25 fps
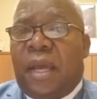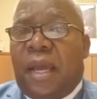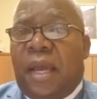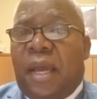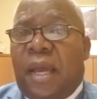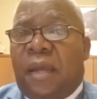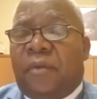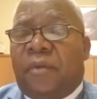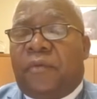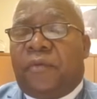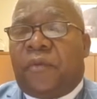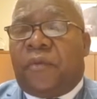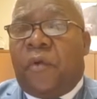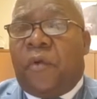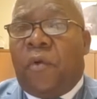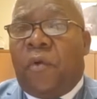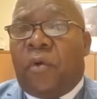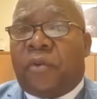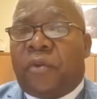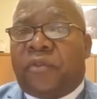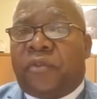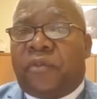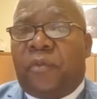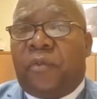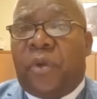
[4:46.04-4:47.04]
And of
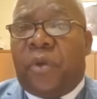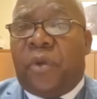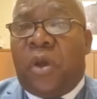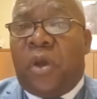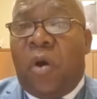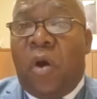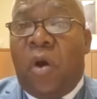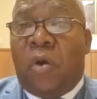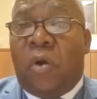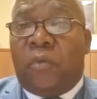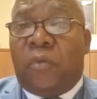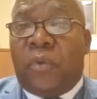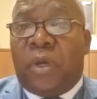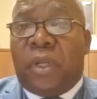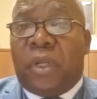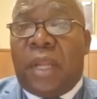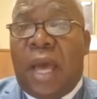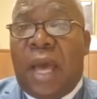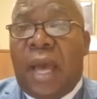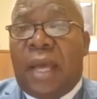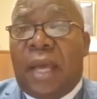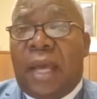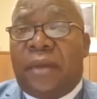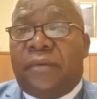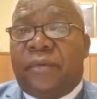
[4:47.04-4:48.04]
course, we all
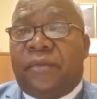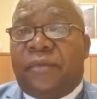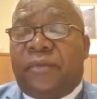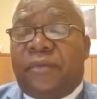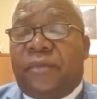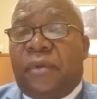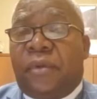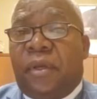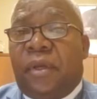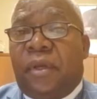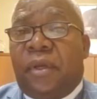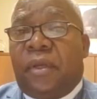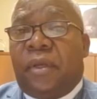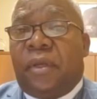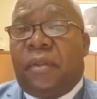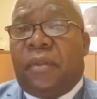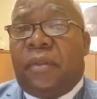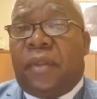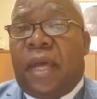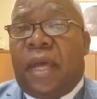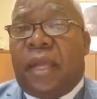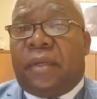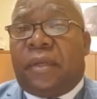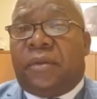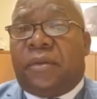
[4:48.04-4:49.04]
realize
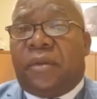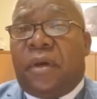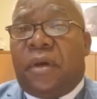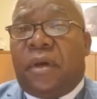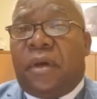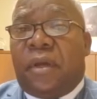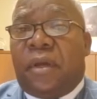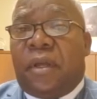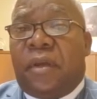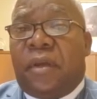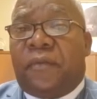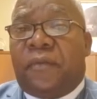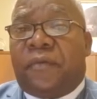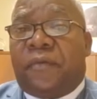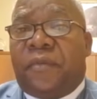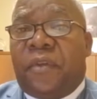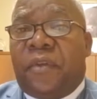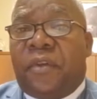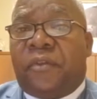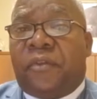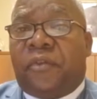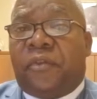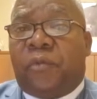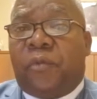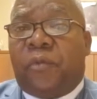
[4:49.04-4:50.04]
that if
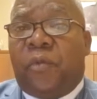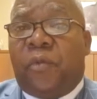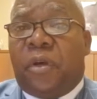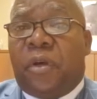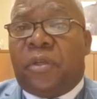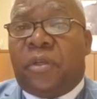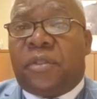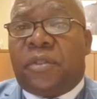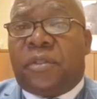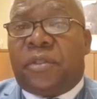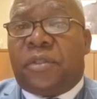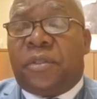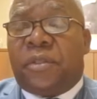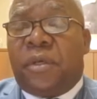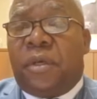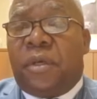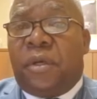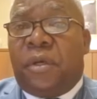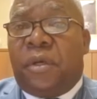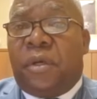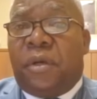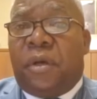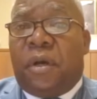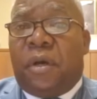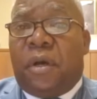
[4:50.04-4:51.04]
this was
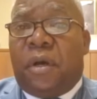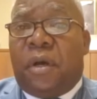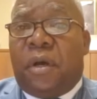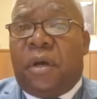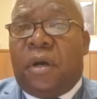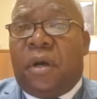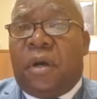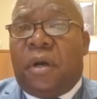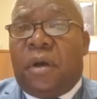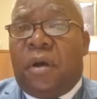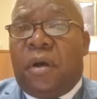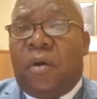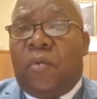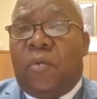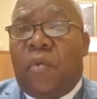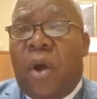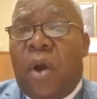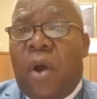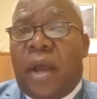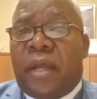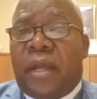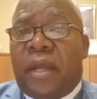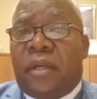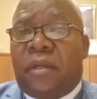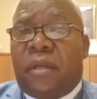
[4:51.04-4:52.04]
a
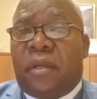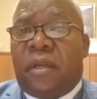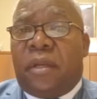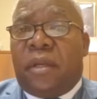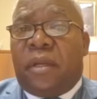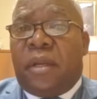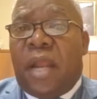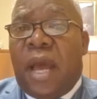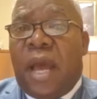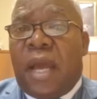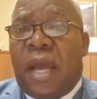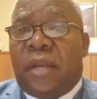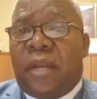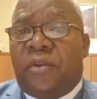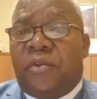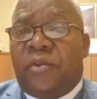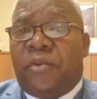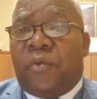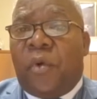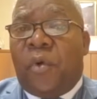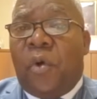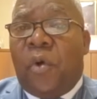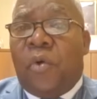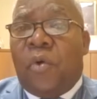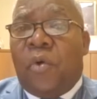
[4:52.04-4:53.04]
white
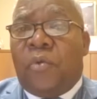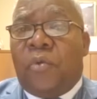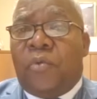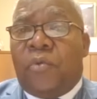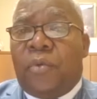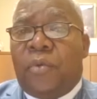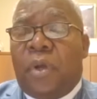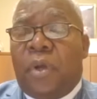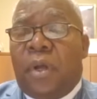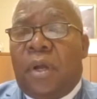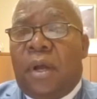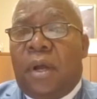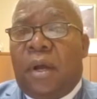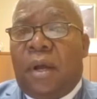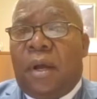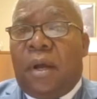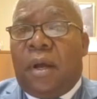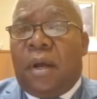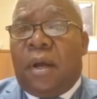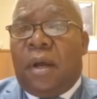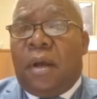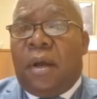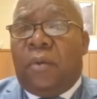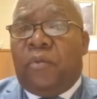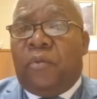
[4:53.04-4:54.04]
9-year-old,
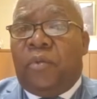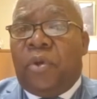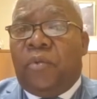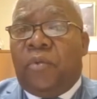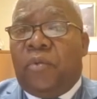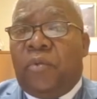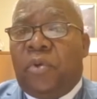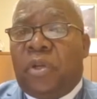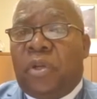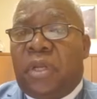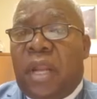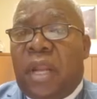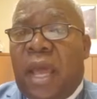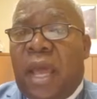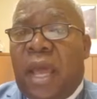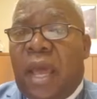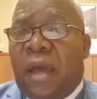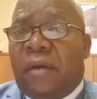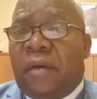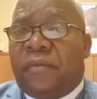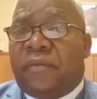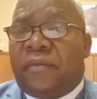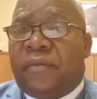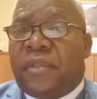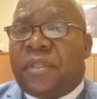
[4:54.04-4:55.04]
we wouldn't
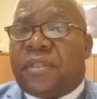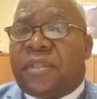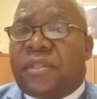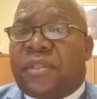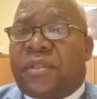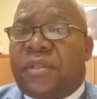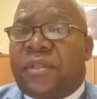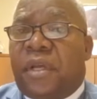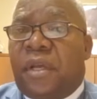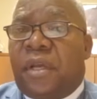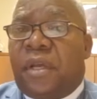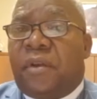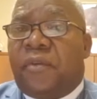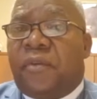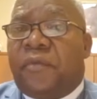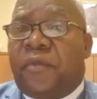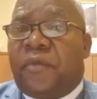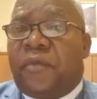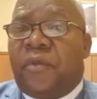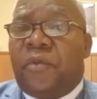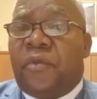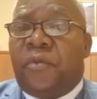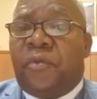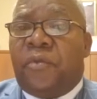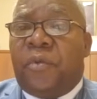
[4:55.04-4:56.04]
have this
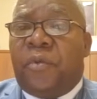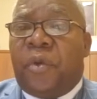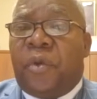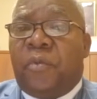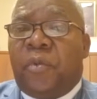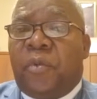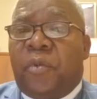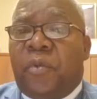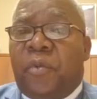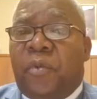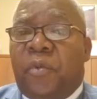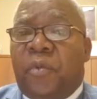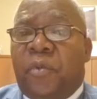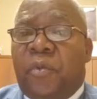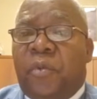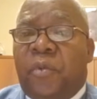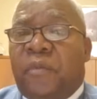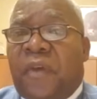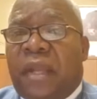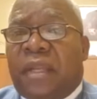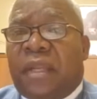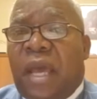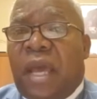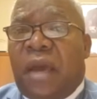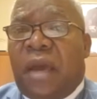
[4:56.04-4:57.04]
interview. We wouldn't
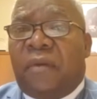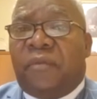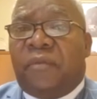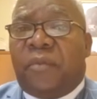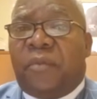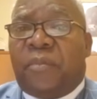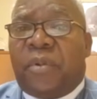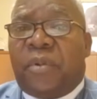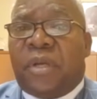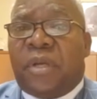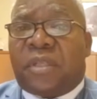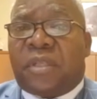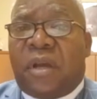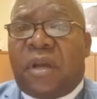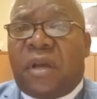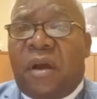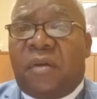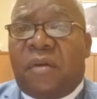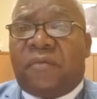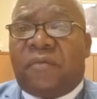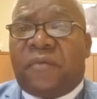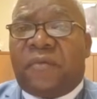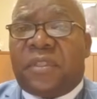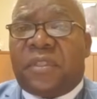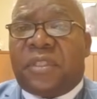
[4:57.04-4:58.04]
have had to have a
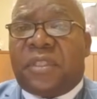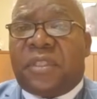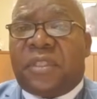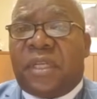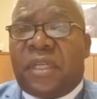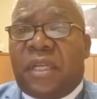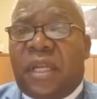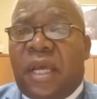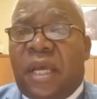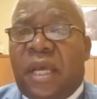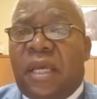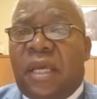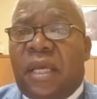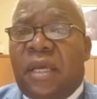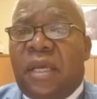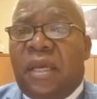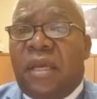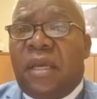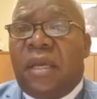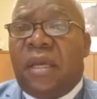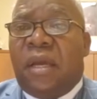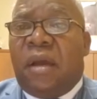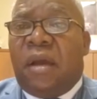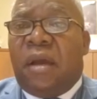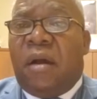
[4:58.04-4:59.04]
press conference today.
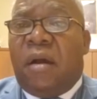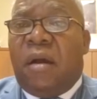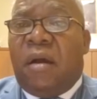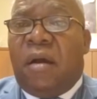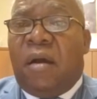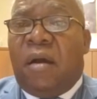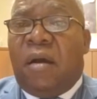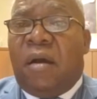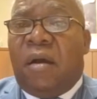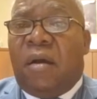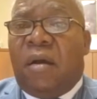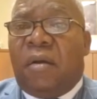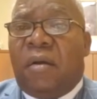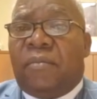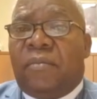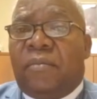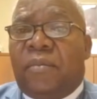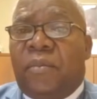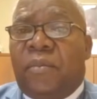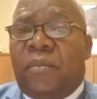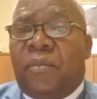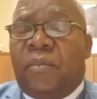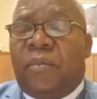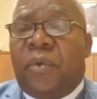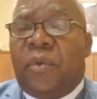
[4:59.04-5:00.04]
Uh,
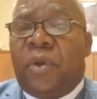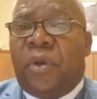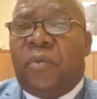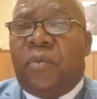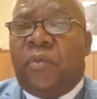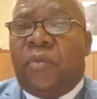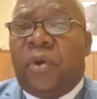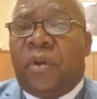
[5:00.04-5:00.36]
we would